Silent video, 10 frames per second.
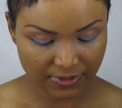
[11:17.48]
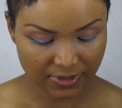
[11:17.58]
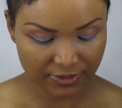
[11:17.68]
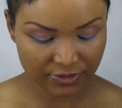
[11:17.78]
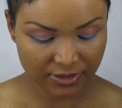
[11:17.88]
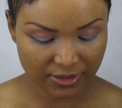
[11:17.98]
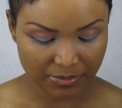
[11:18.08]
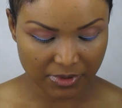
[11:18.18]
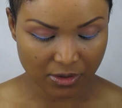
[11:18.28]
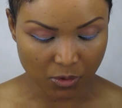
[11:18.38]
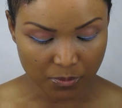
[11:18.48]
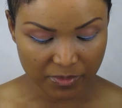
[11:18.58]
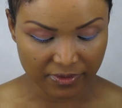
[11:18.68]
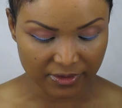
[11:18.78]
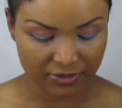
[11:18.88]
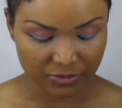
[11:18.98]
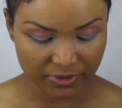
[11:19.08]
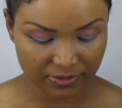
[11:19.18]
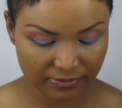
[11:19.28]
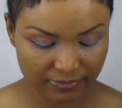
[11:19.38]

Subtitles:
actually, let me open this one.